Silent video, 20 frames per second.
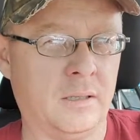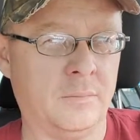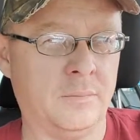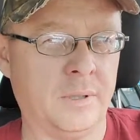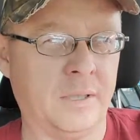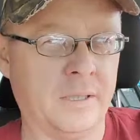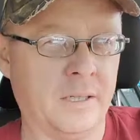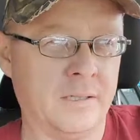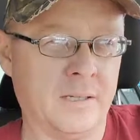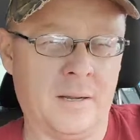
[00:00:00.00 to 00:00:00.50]

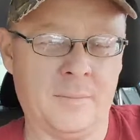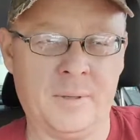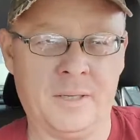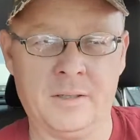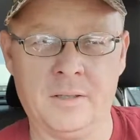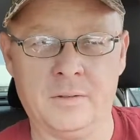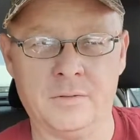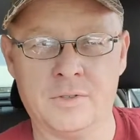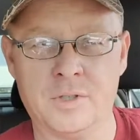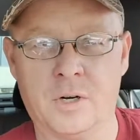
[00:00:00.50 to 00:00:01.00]
because
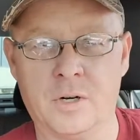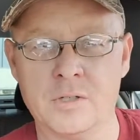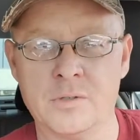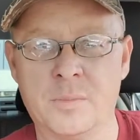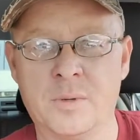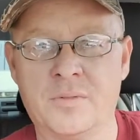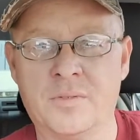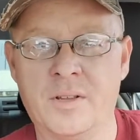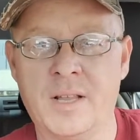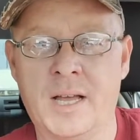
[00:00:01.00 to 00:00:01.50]
they'll charge
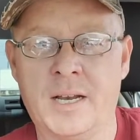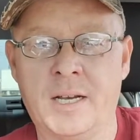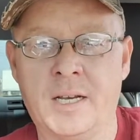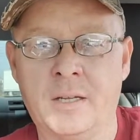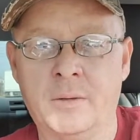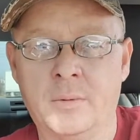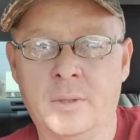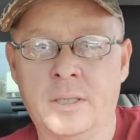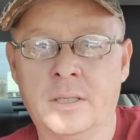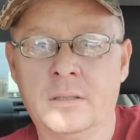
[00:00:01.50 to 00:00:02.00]
me for that
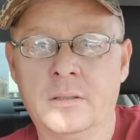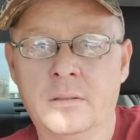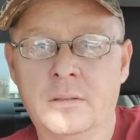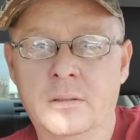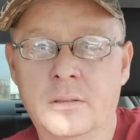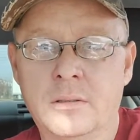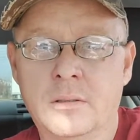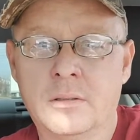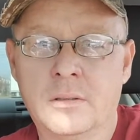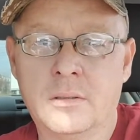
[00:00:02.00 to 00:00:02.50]
anyway,
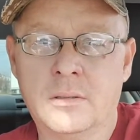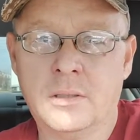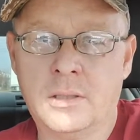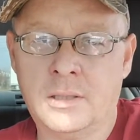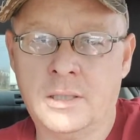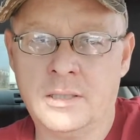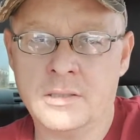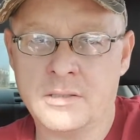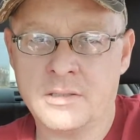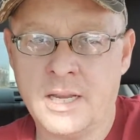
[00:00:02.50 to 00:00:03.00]

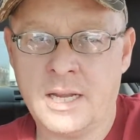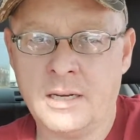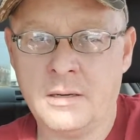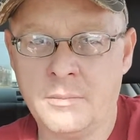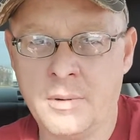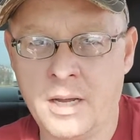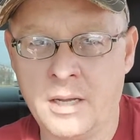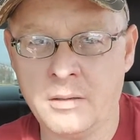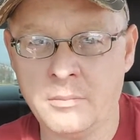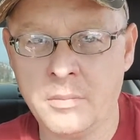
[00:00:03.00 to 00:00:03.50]
an insane
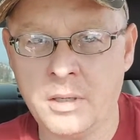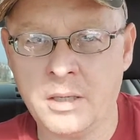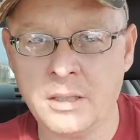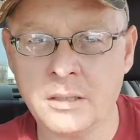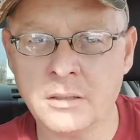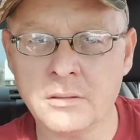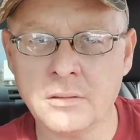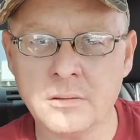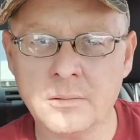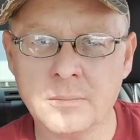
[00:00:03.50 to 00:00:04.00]
amount of money.